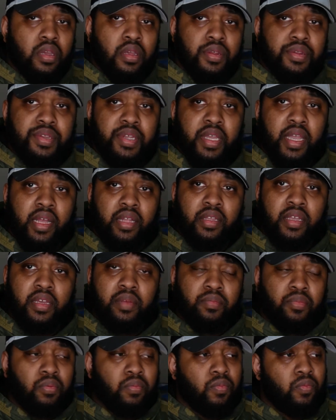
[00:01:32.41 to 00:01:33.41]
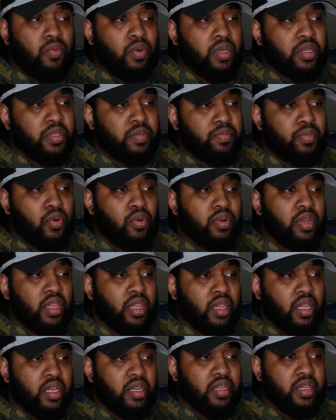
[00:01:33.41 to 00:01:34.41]
You see, Elliot was born
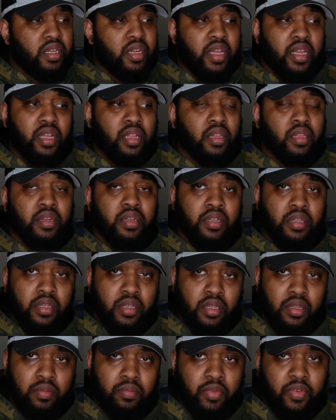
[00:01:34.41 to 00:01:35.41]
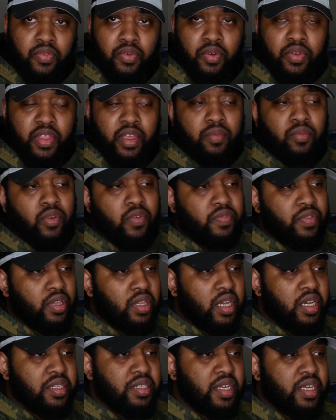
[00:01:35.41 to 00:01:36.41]
in London, England, before they moved to
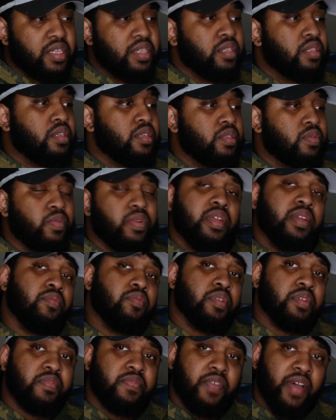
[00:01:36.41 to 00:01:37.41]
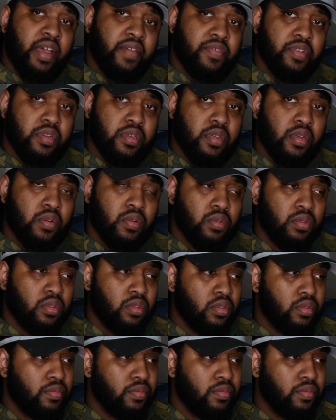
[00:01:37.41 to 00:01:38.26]
Los Angeles when he was 5 years old.